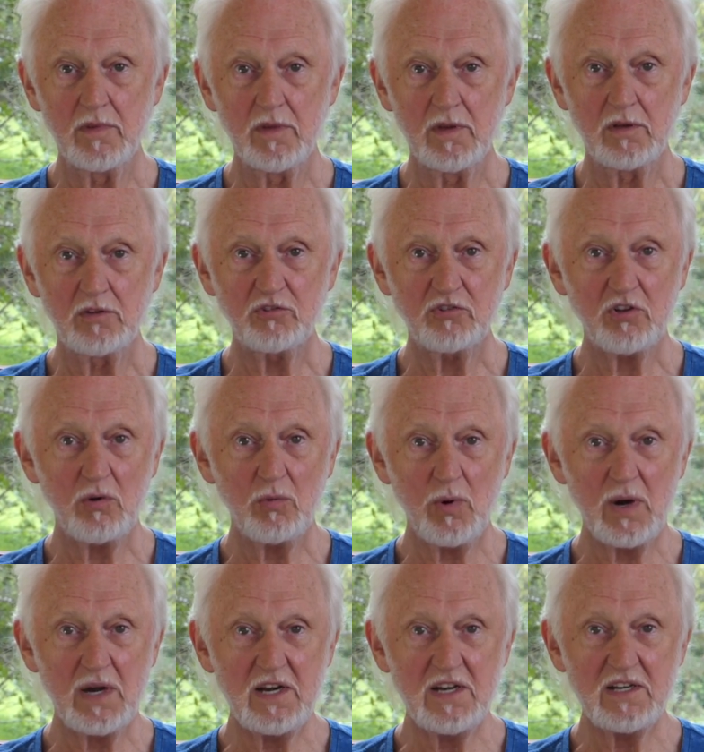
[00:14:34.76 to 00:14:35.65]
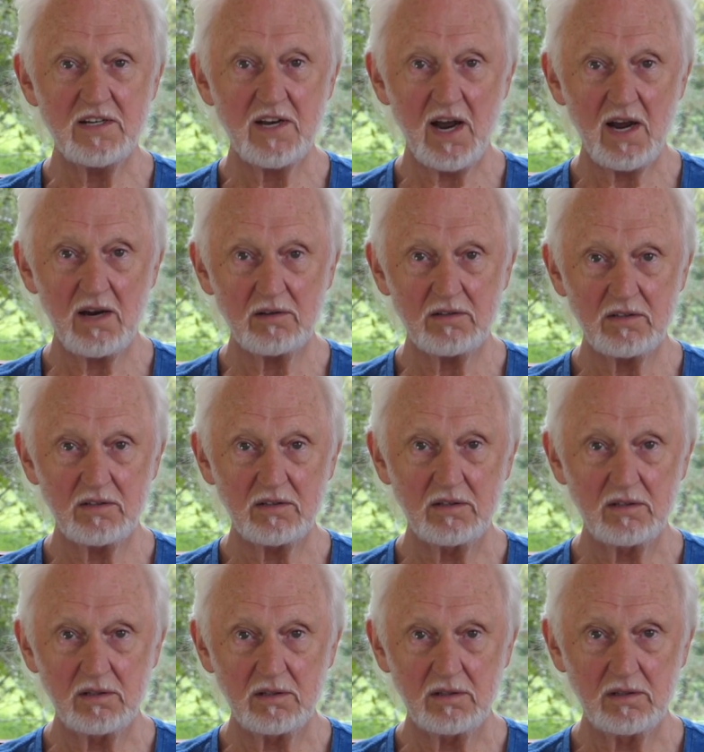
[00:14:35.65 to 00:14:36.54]
So when in doubt,
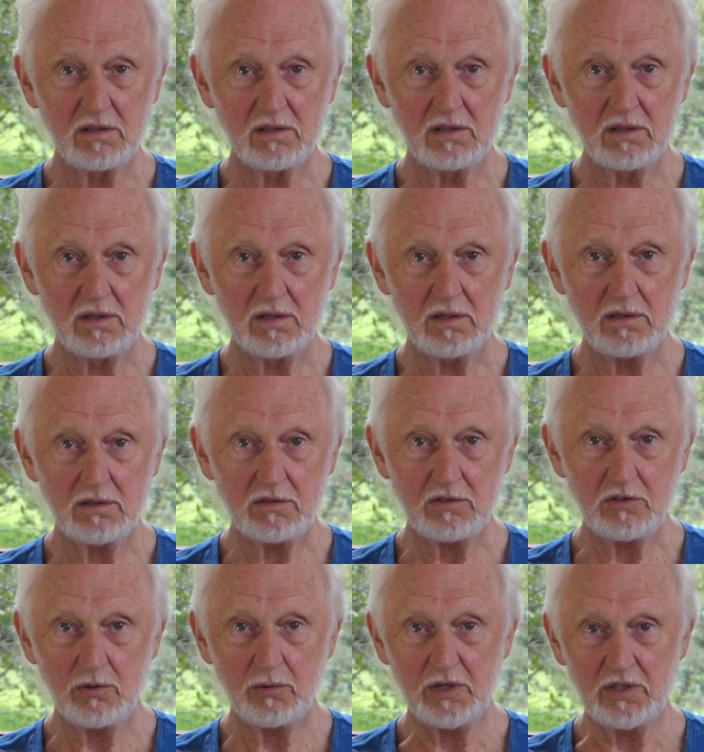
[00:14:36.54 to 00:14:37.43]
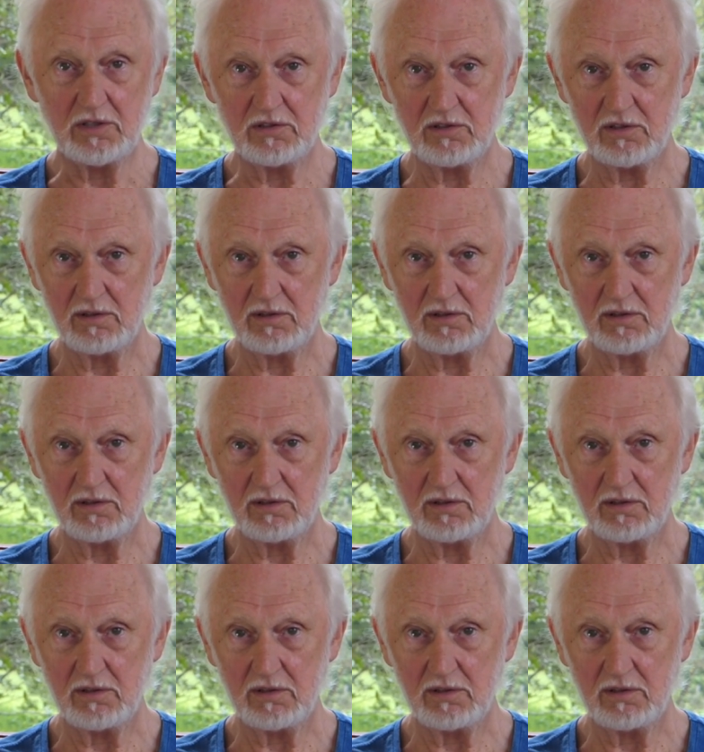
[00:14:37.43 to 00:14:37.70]
do it.